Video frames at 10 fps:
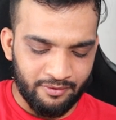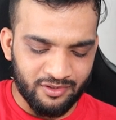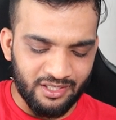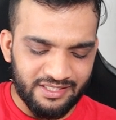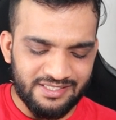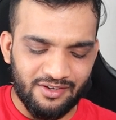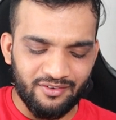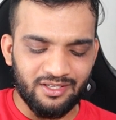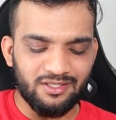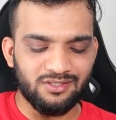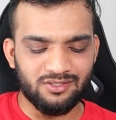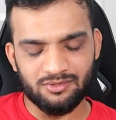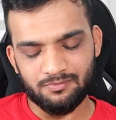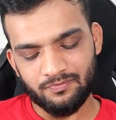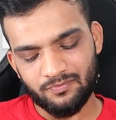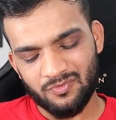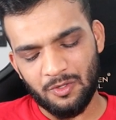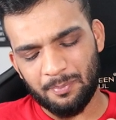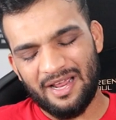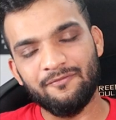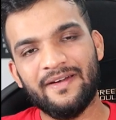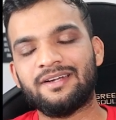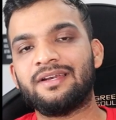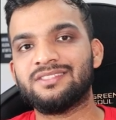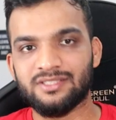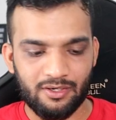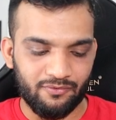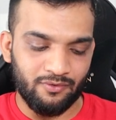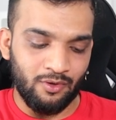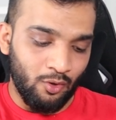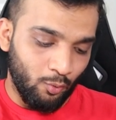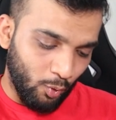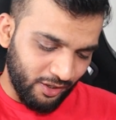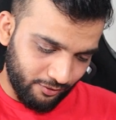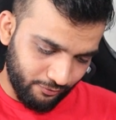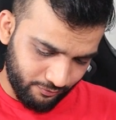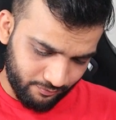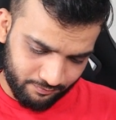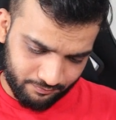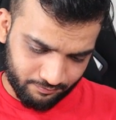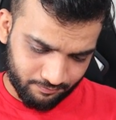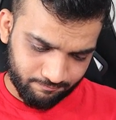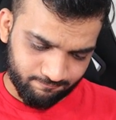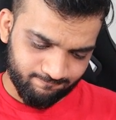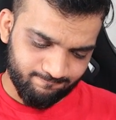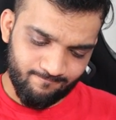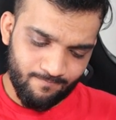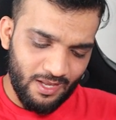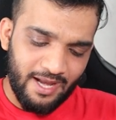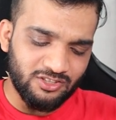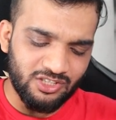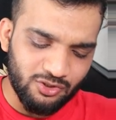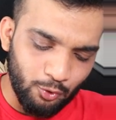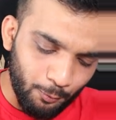If 37 is the prime factor itself, what if I just